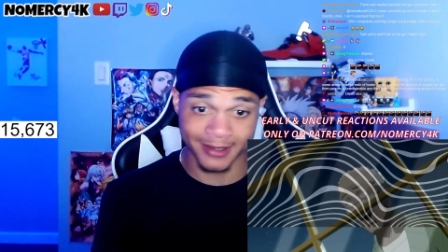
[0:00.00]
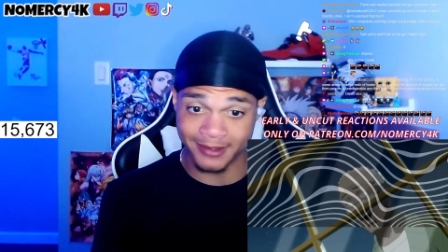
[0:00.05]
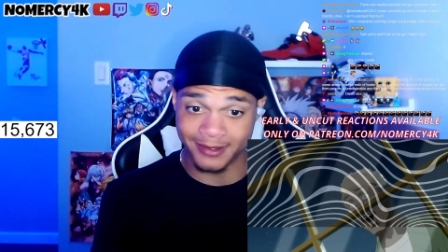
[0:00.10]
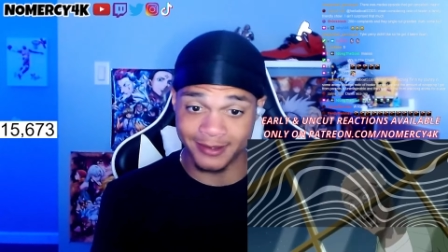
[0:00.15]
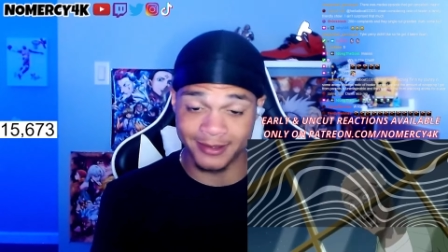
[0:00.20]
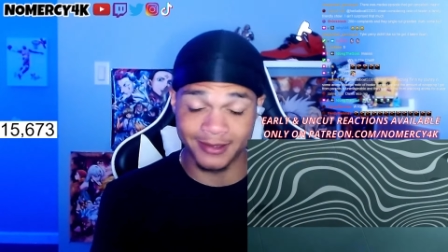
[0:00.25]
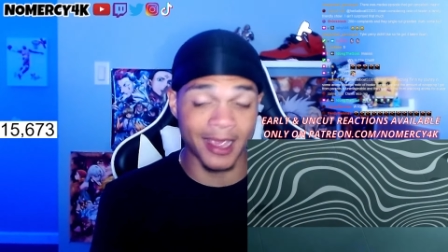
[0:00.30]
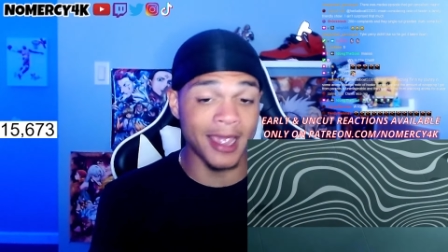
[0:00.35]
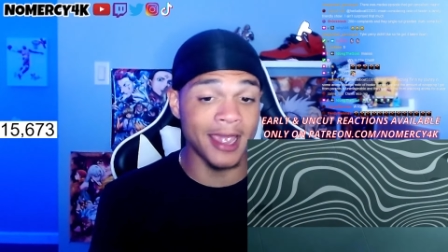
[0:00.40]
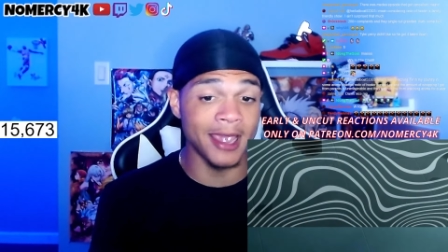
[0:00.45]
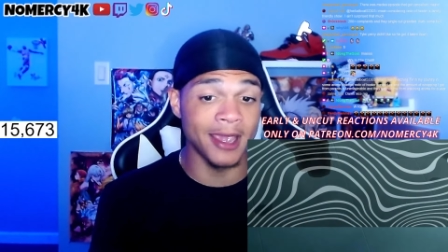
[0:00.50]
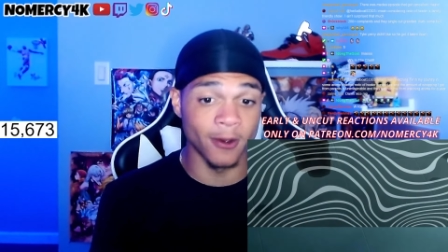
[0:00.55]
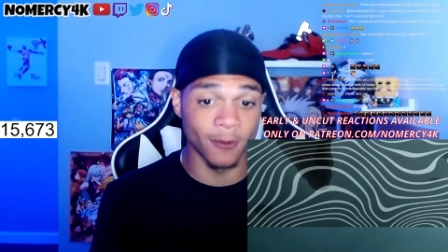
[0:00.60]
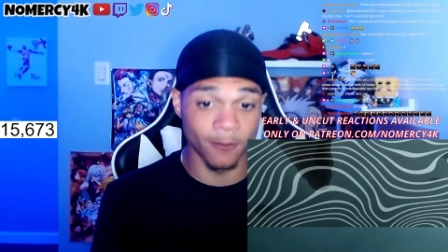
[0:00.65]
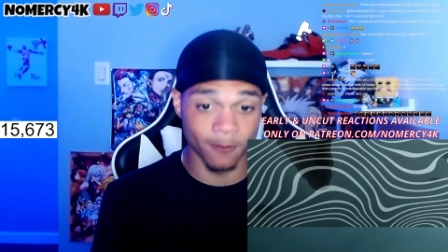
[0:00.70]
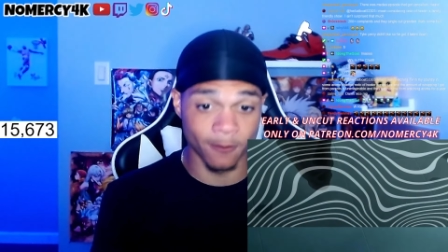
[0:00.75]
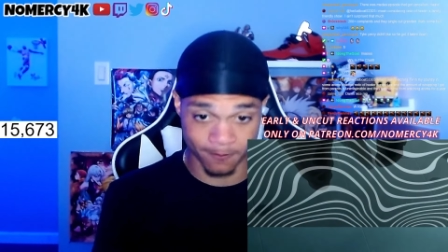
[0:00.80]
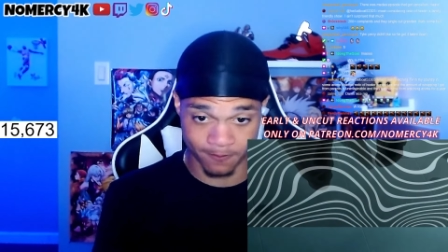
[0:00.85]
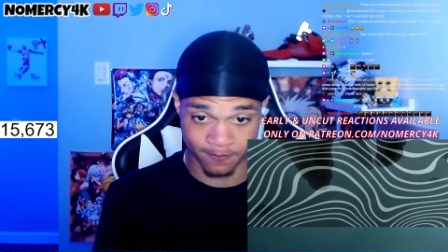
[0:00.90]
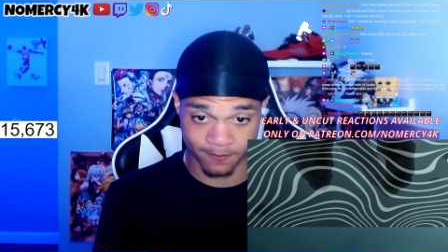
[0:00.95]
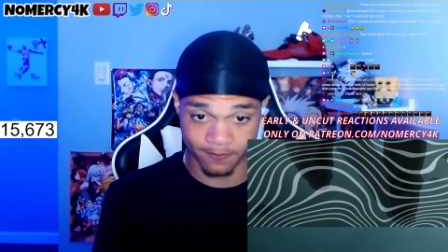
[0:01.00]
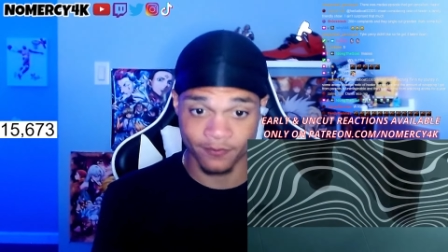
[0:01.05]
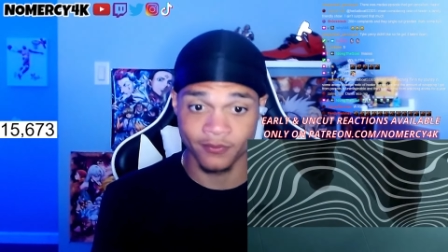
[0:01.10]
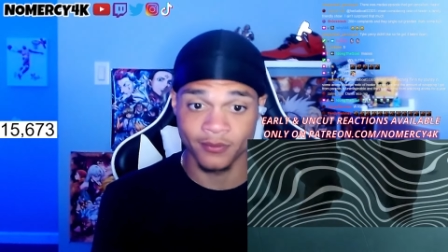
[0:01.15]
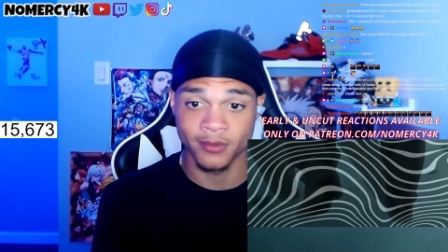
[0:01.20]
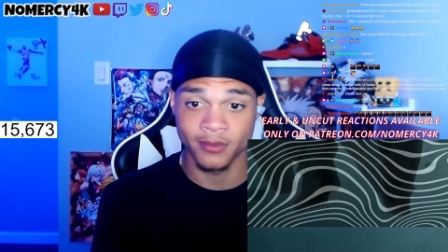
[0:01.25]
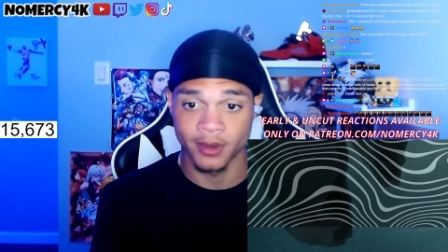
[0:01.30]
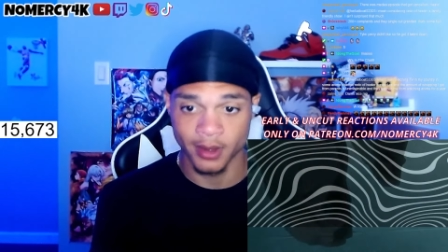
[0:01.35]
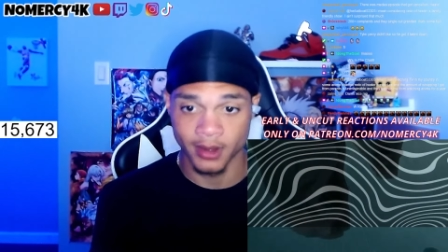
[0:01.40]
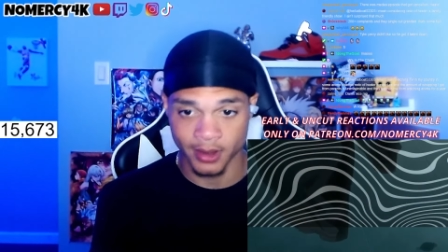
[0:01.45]
Damn. The only reason that
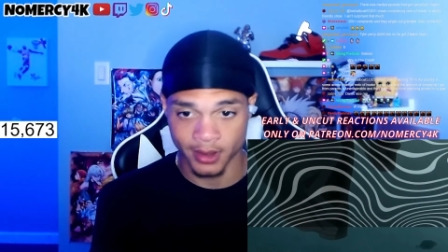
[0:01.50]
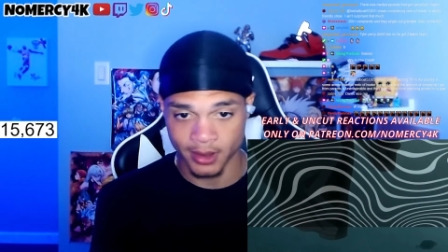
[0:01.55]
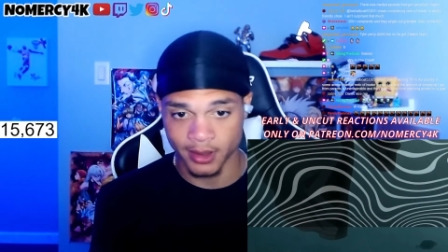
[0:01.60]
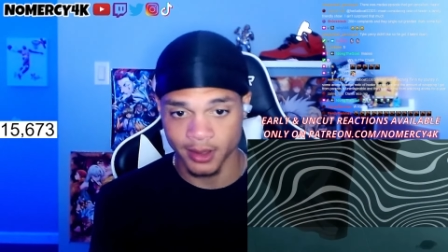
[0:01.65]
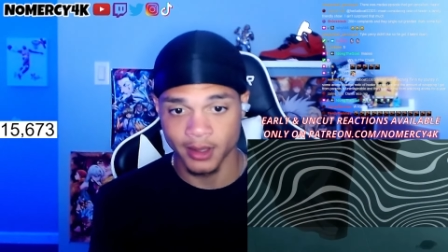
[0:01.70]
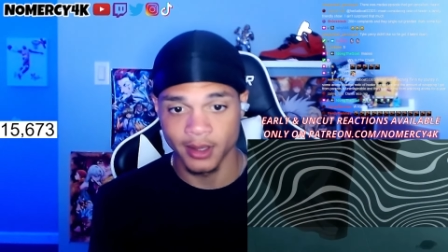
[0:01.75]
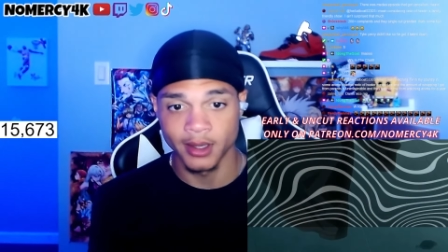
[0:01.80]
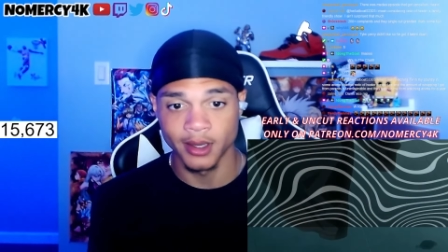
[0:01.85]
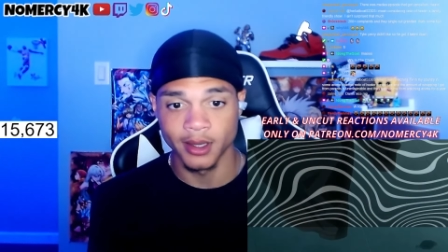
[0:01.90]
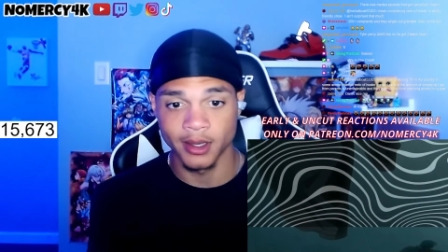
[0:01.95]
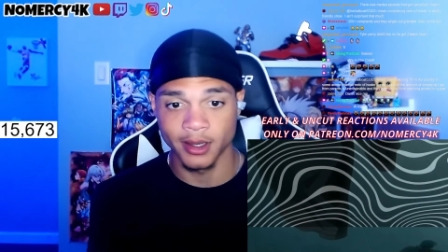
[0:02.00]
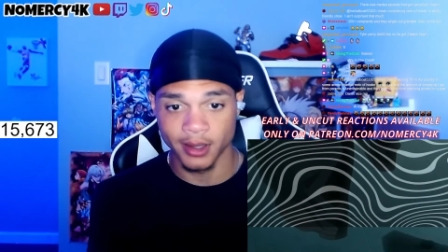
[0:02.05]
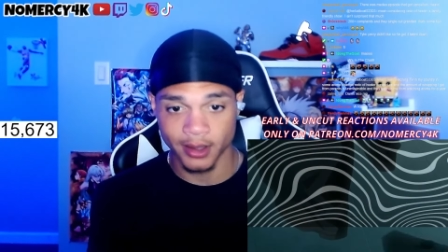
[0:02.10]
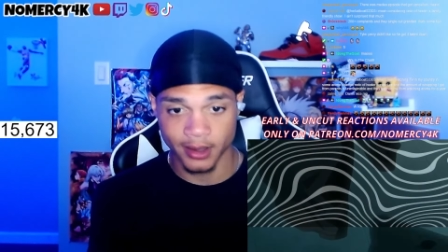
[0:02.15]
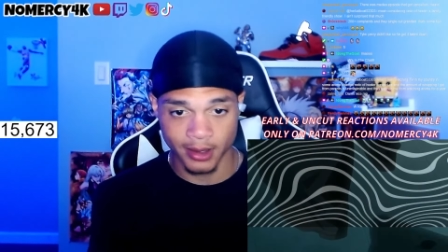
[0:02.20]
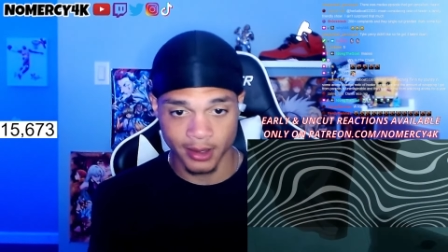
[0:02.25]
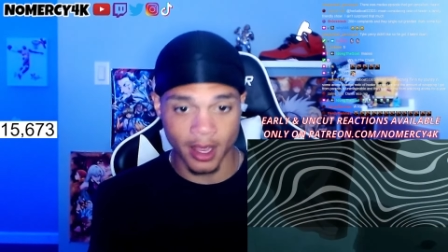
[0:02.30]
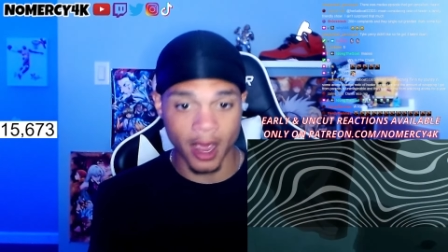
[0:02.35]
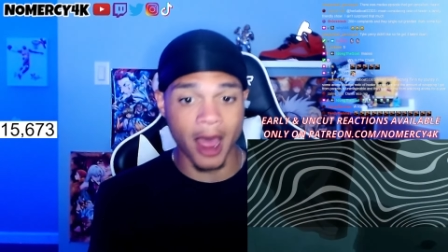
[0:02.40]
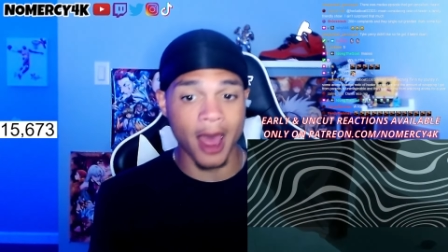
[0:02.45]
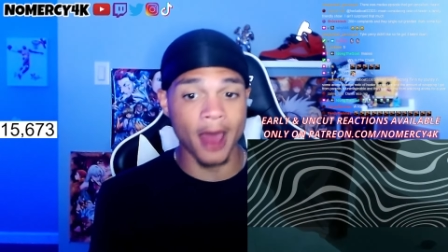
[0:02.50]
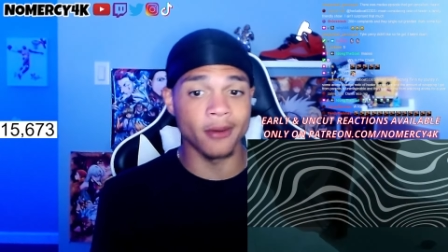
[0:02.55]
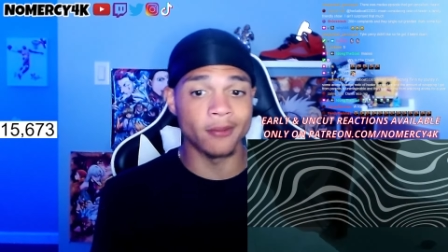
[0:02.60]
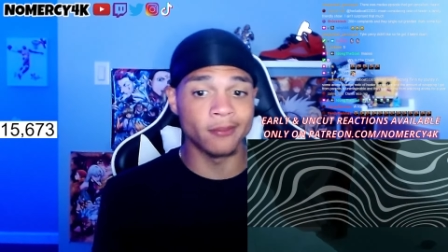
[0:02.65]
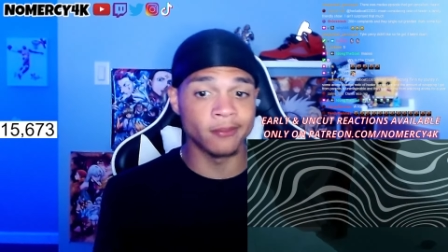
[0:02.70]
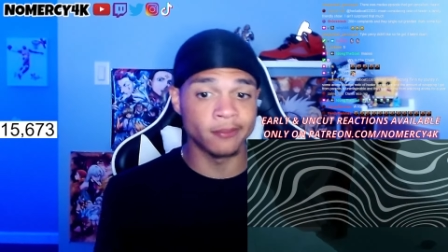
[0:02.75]
I pack a strap is that Got I him.